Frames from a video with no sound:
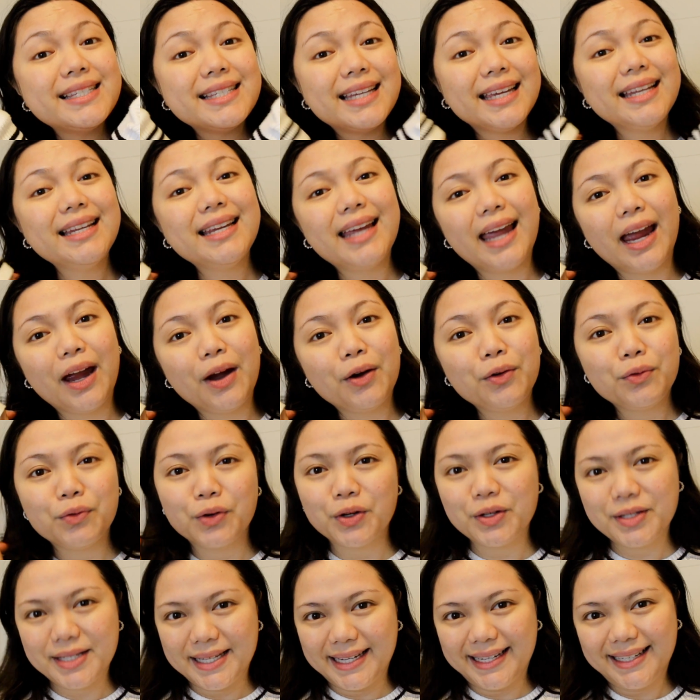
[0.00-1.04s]
skincare
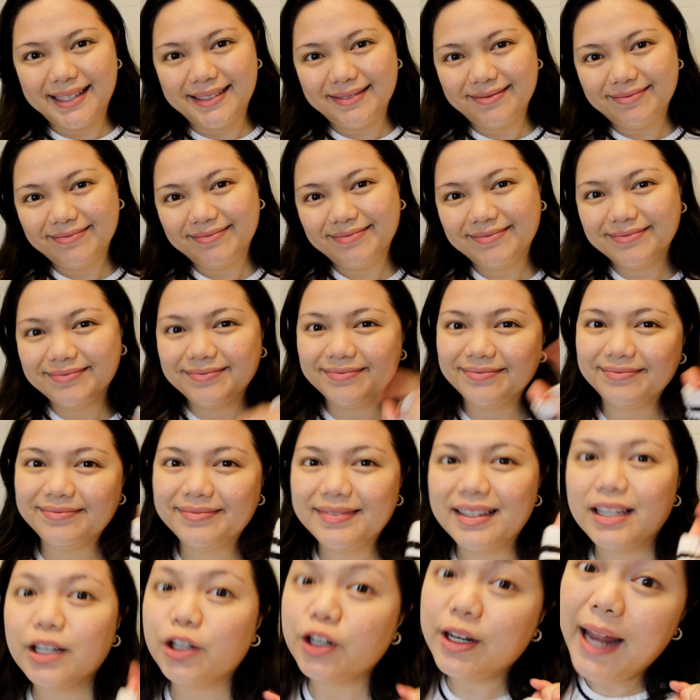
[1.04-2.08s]
routine.
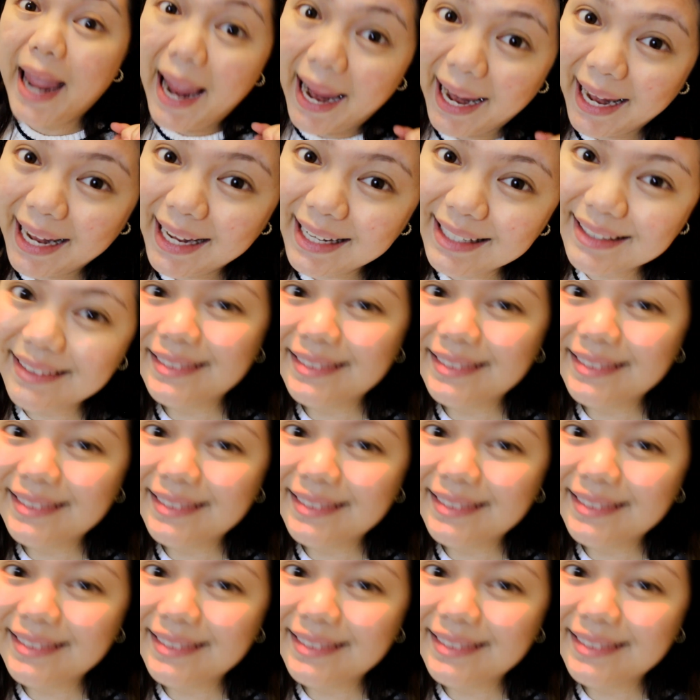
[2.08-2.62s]
Good night.